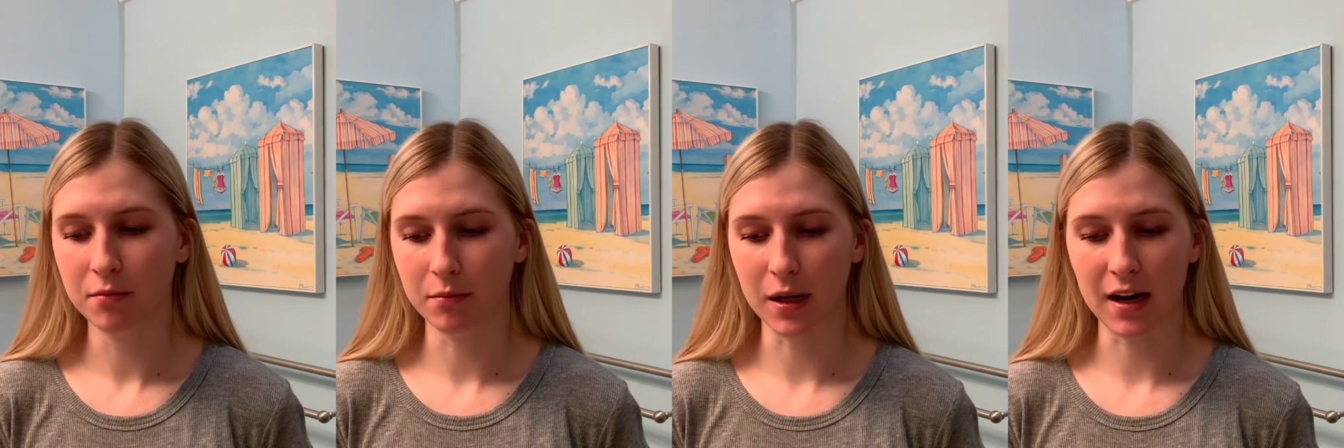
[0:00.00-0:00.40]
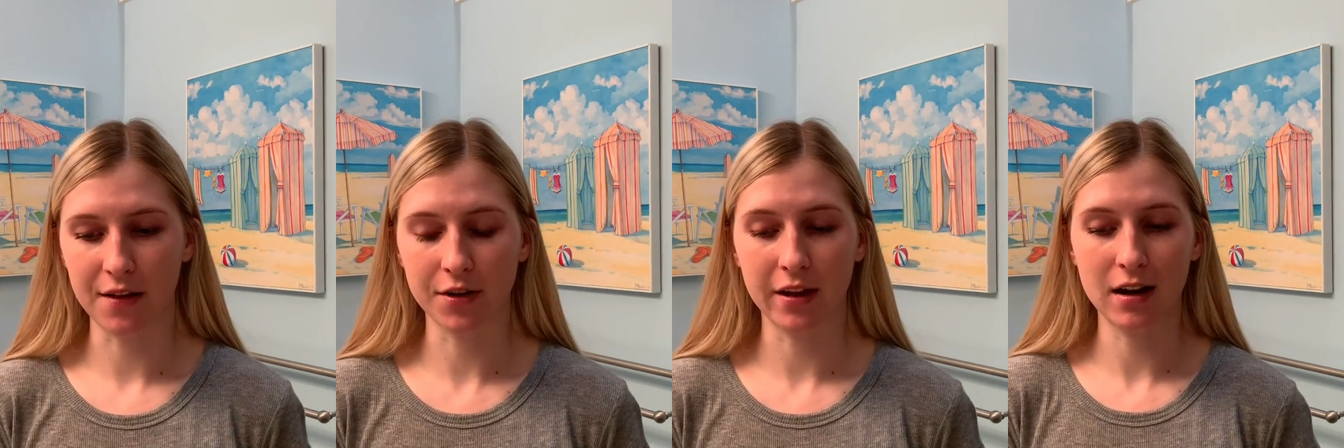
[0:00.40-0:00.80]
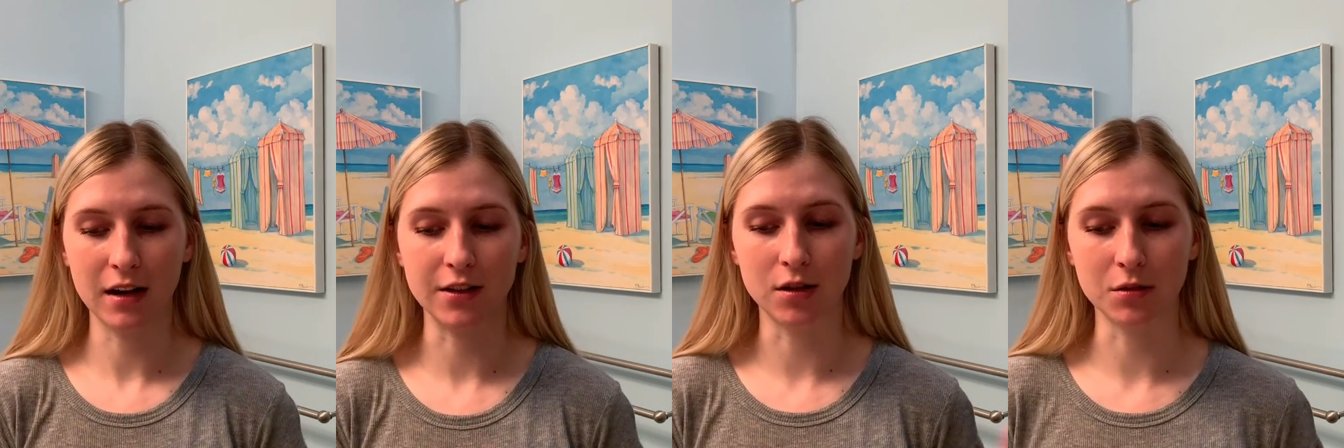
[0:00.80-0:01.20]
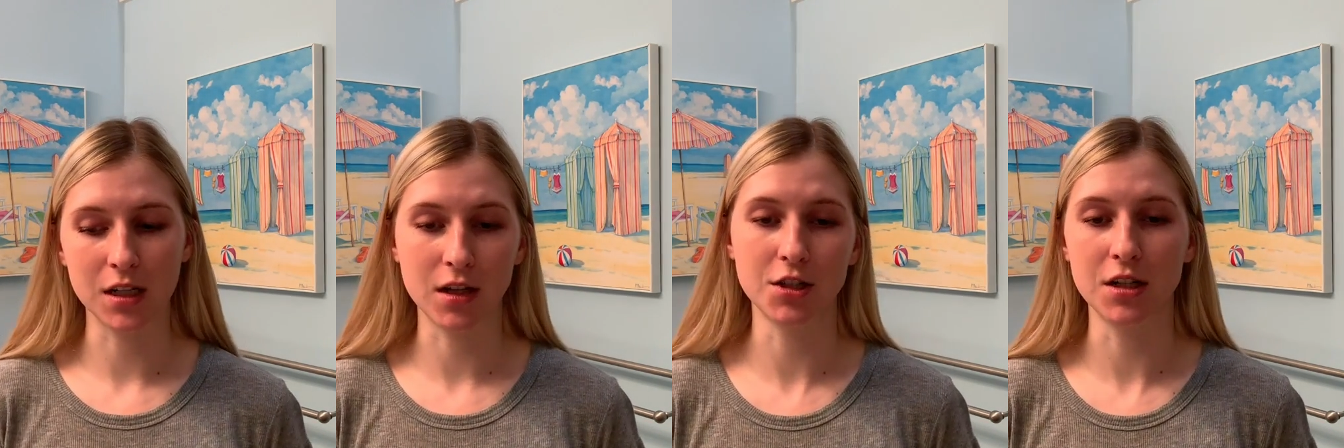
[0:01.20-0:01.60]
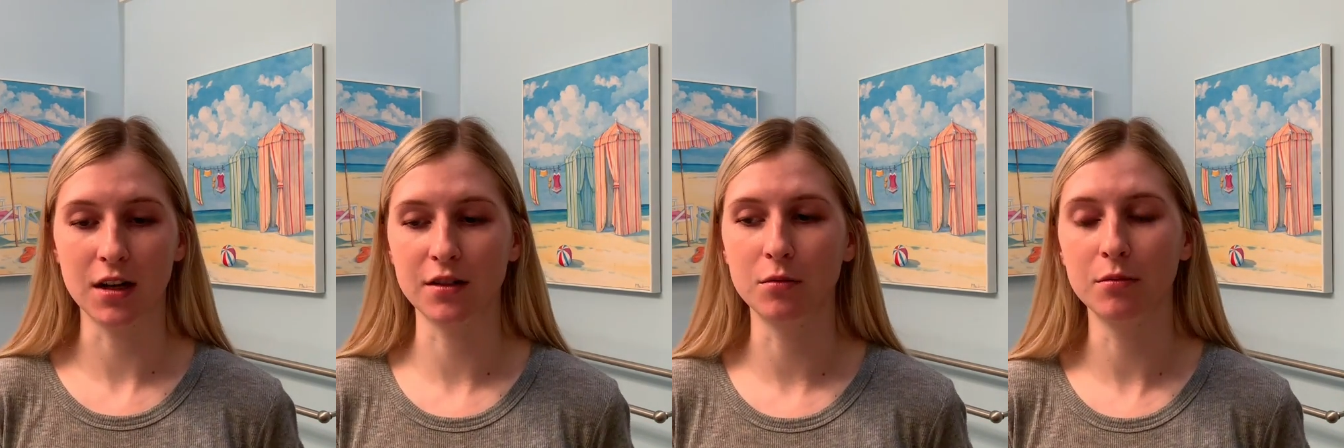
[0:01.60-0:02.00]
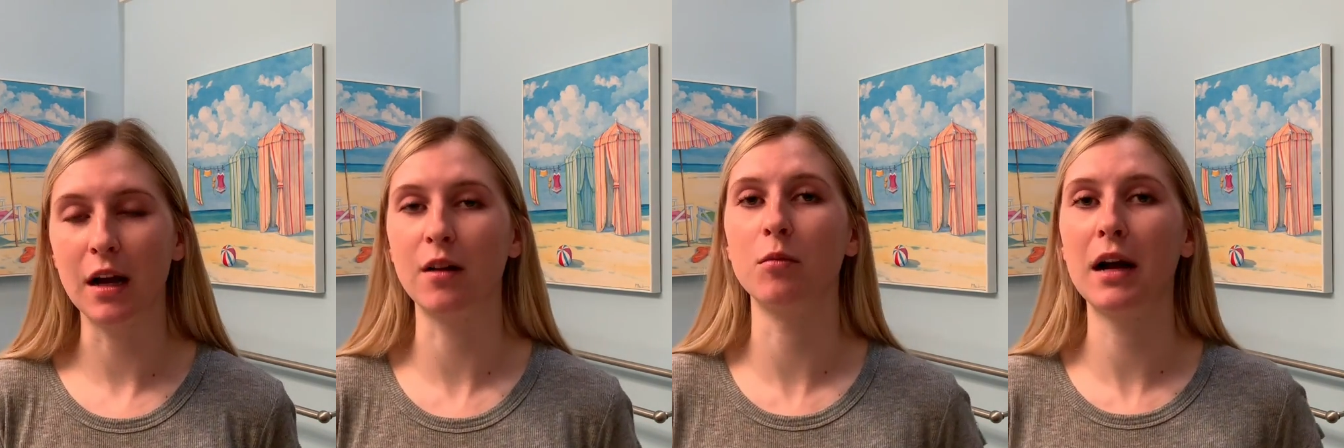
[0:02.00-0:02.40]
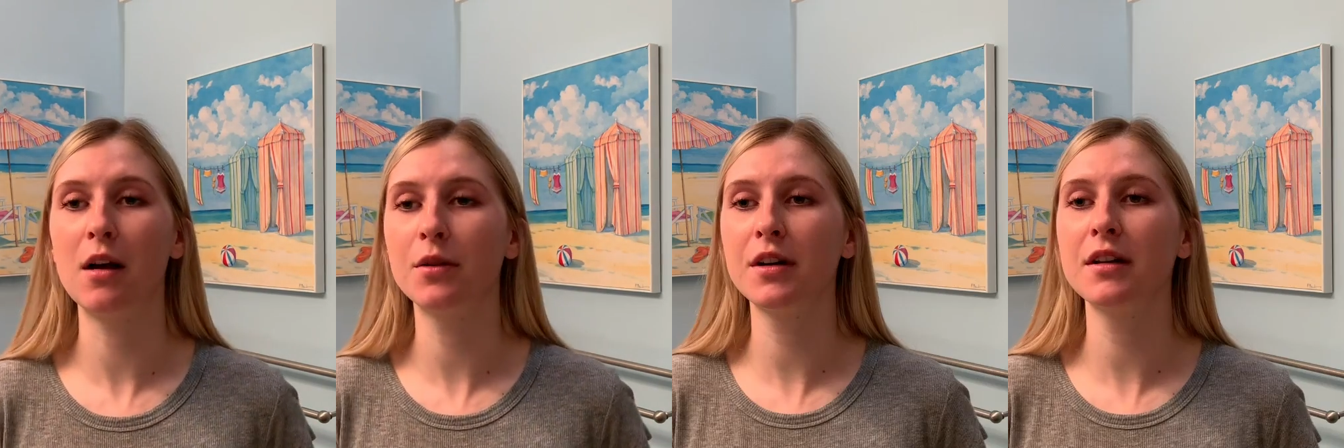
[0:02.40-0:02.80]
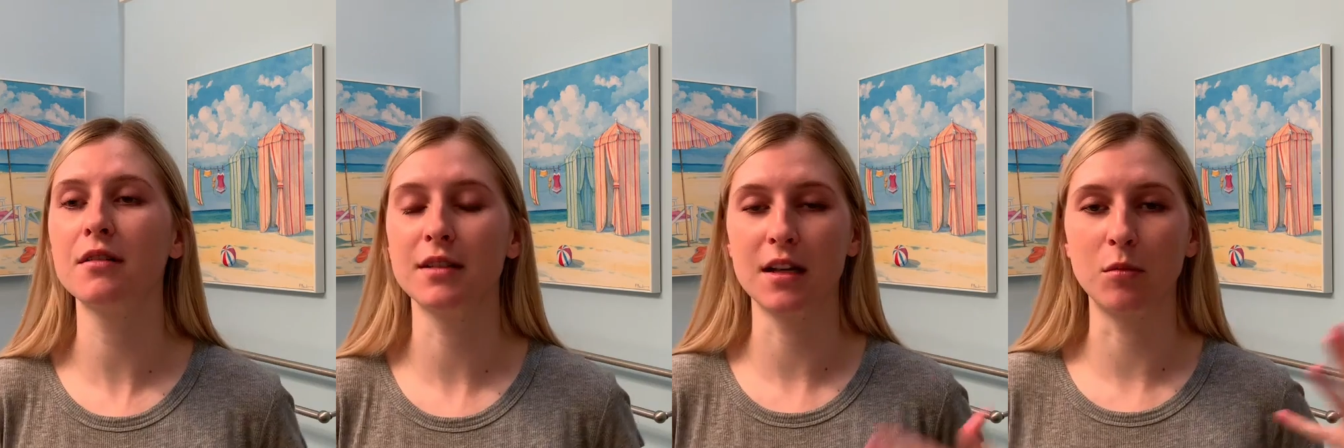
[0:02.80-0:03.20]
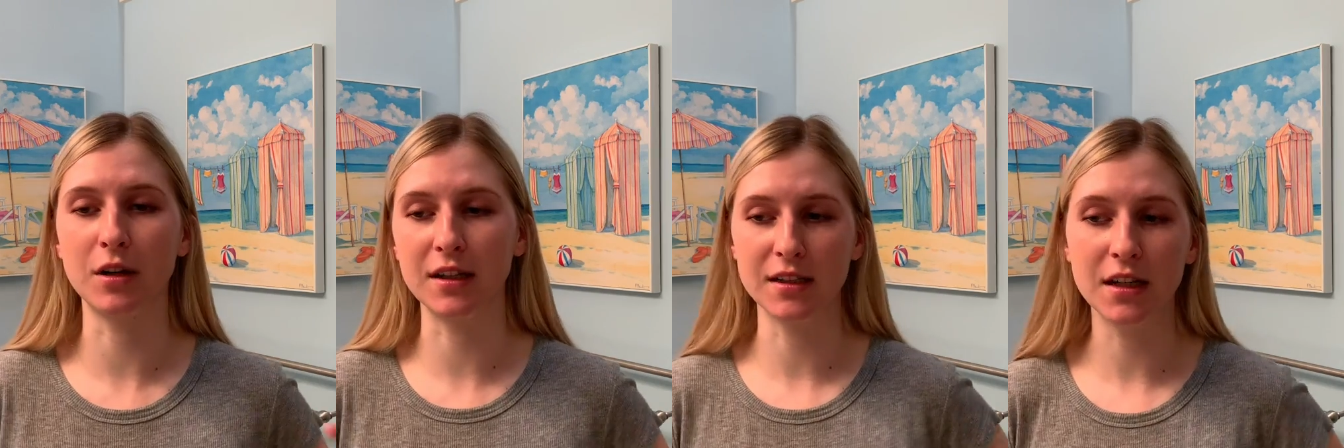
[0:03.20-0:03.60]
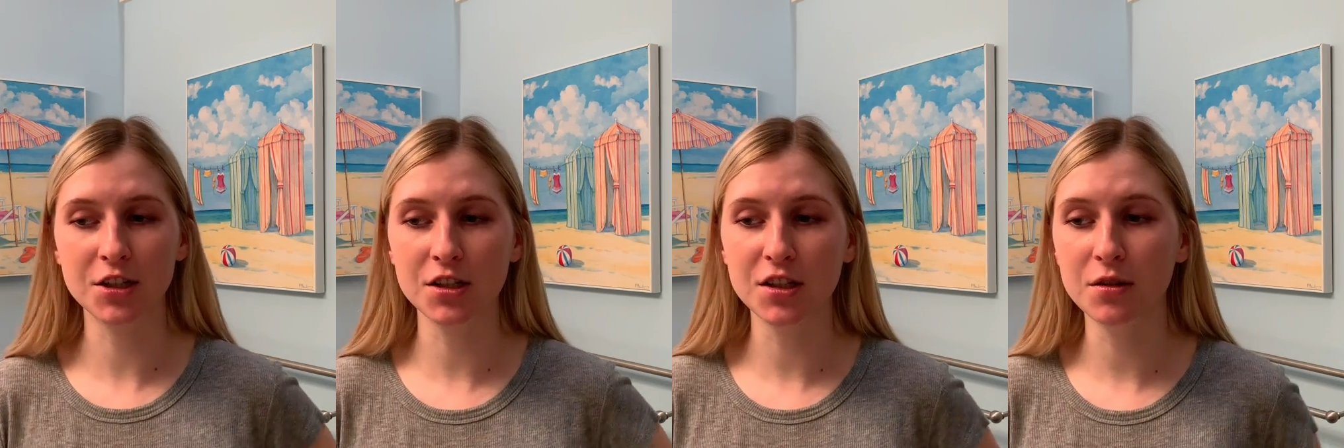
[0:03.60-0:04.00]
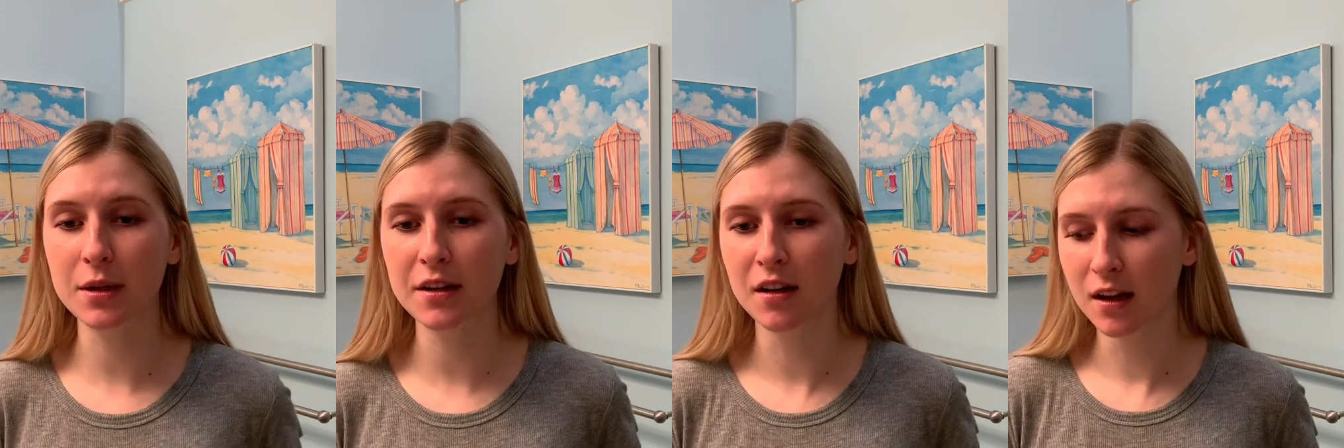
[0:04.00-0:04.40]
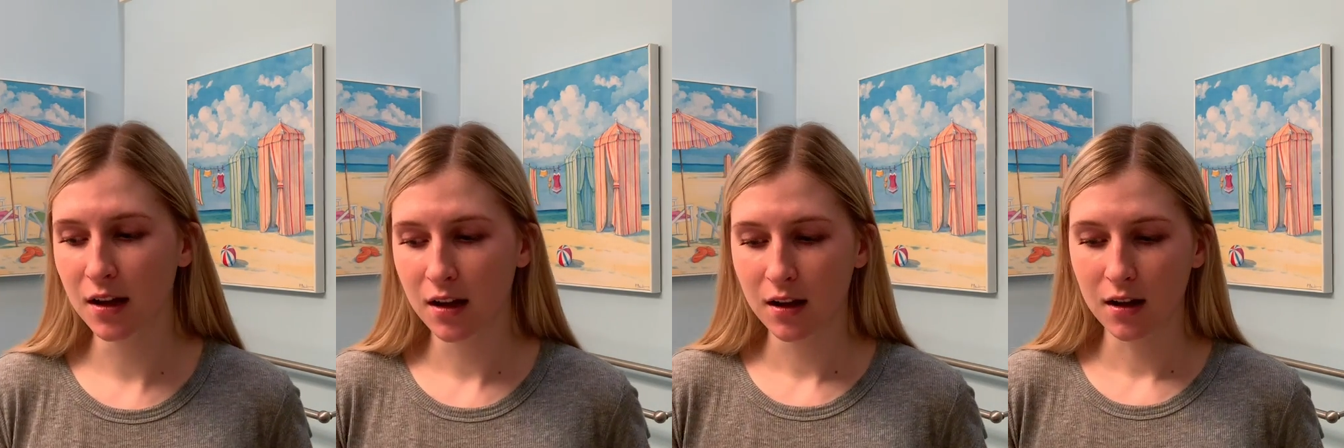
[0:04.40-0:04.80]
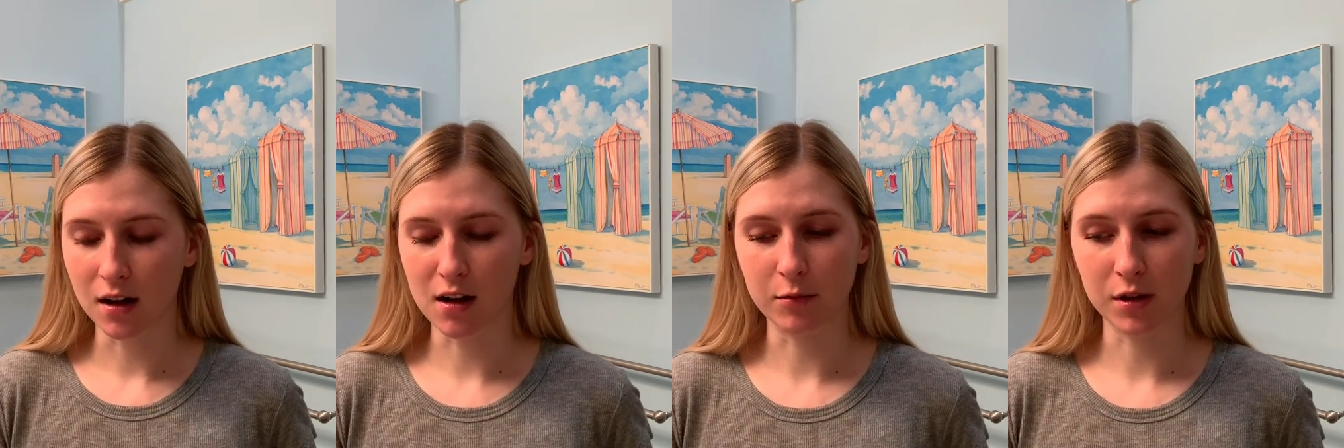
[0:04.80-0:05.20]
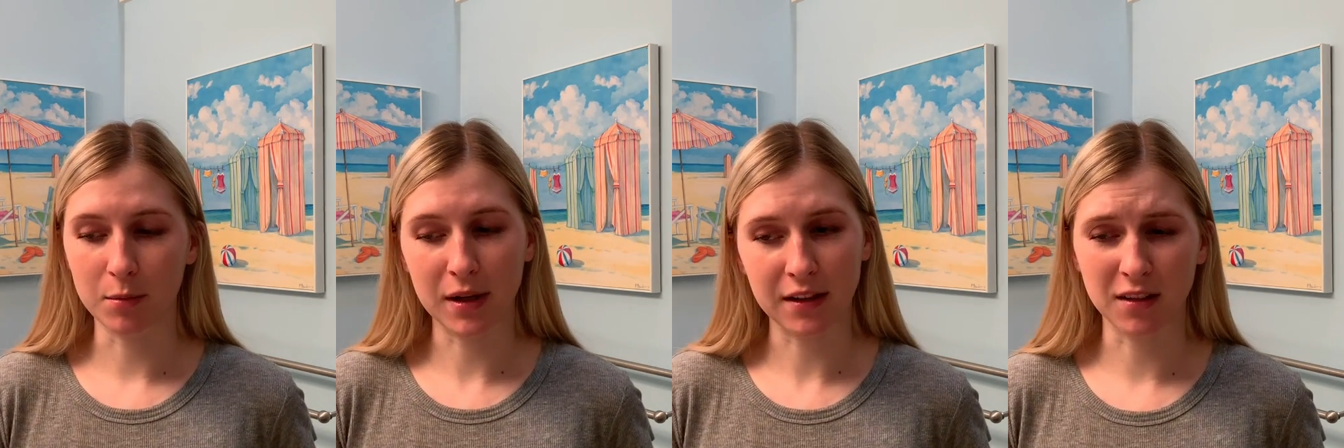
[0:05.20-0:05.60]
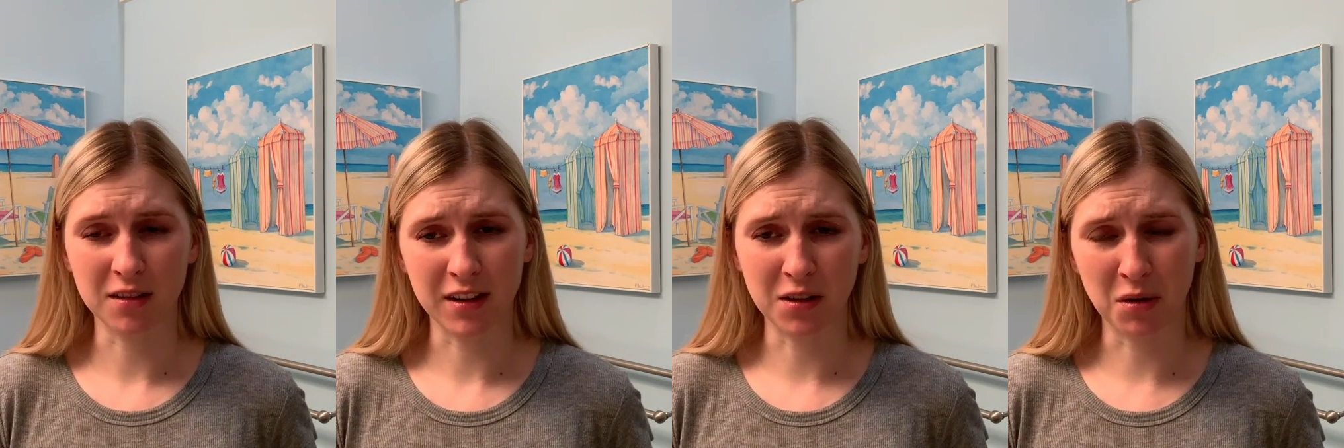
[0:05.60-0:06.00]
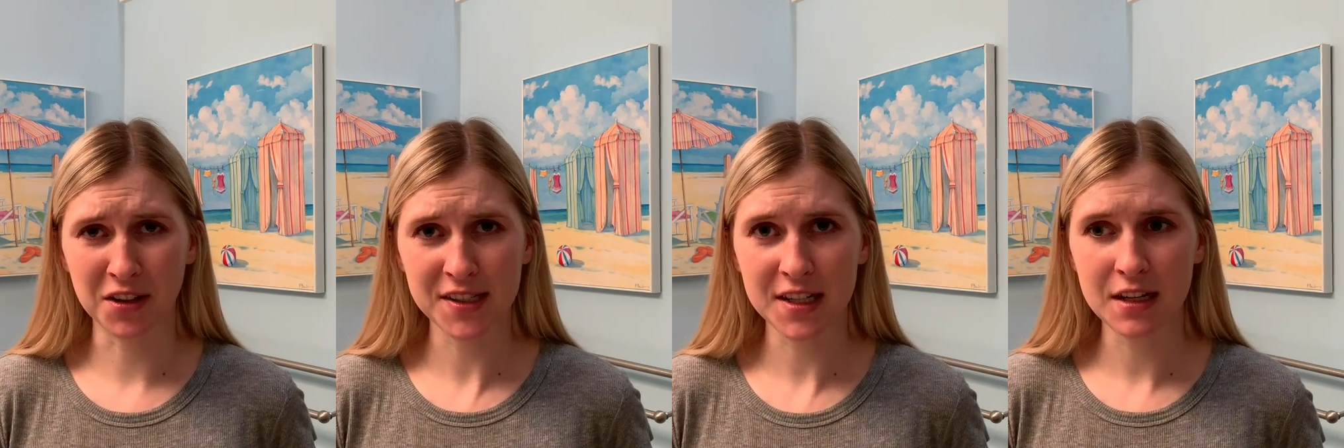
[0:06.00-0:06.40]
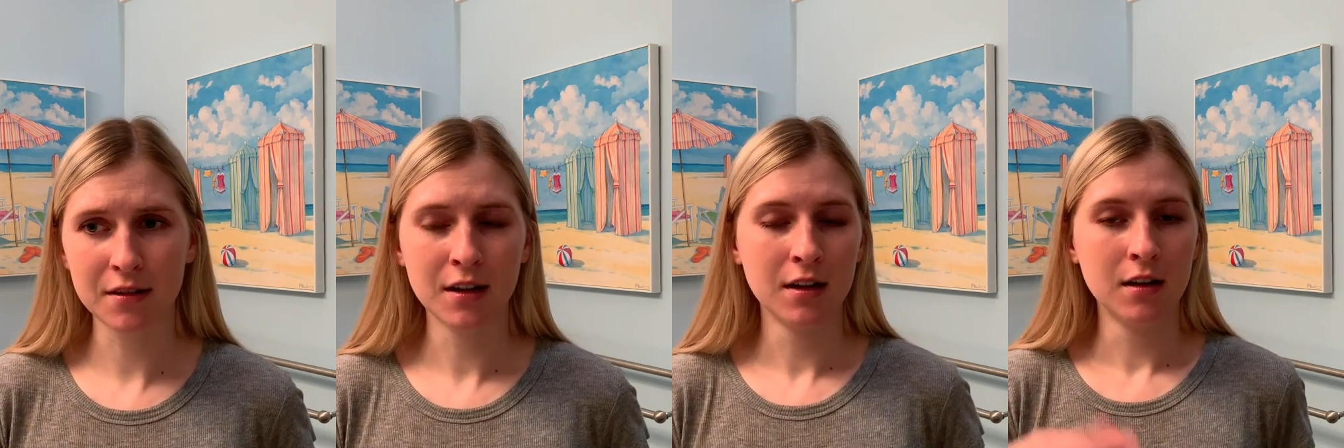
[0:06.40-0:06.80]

But after that, I don't touch it. I don't powder it because that'll bring attention to it and make it look like crusty.